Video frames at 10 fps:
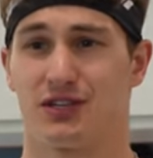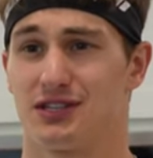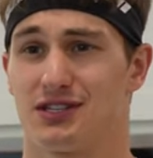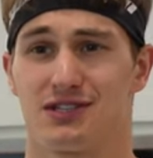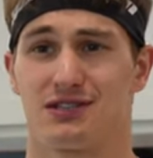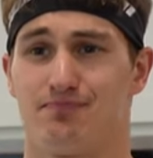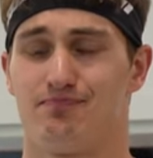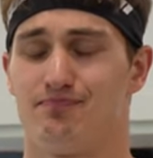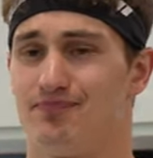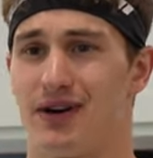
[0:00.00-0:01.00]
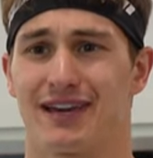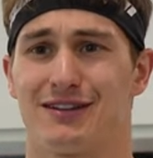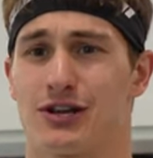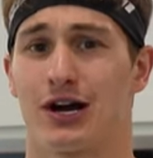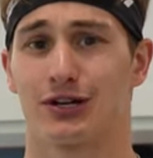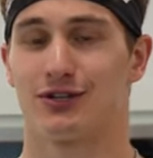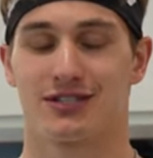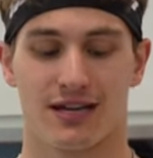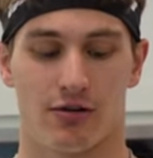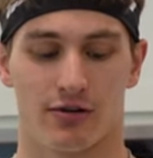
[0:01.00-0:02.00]
this is like not
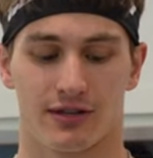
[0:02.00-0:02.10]
good sour.